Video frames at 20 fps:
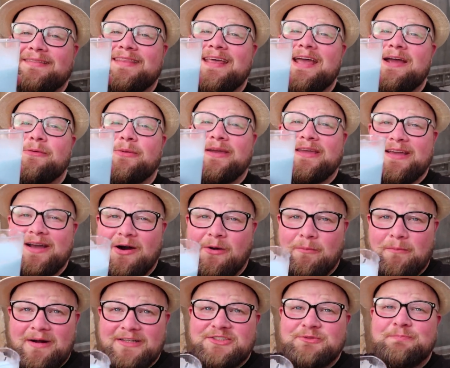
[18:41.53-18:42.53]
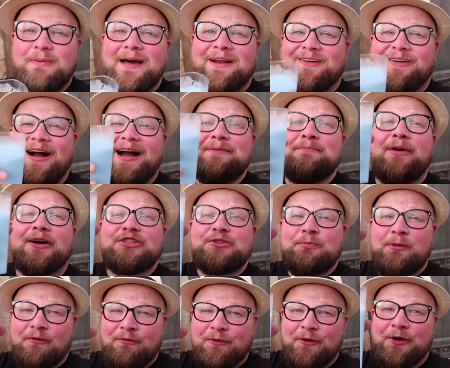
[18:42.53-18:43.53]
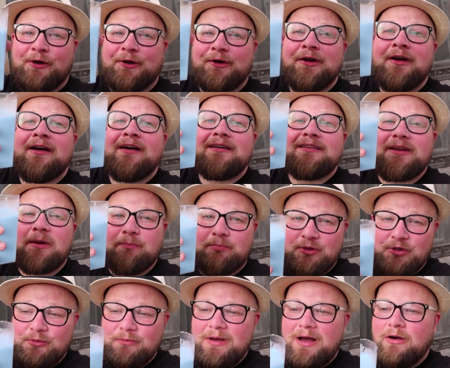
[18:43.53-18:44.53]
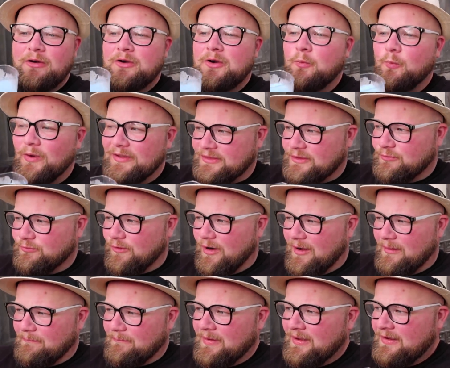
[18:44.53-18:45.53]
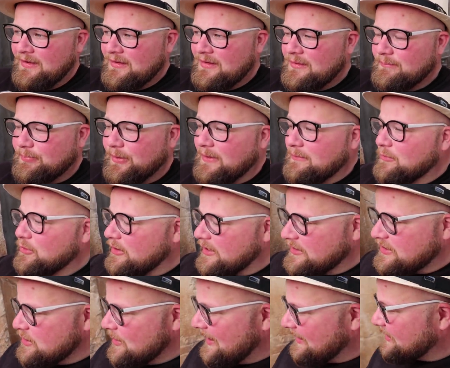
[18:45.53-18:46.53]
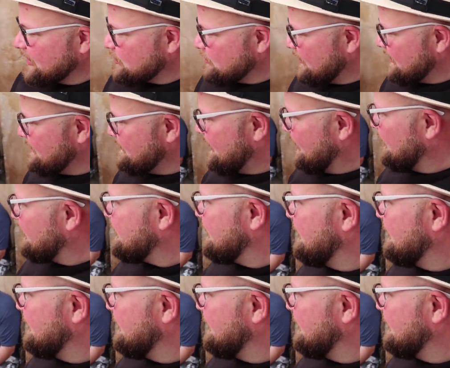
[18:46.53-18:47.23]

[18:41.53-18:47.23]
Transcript: There we go, much better. I much prefer the blue milk with the rum. But Maria, you had the green milk.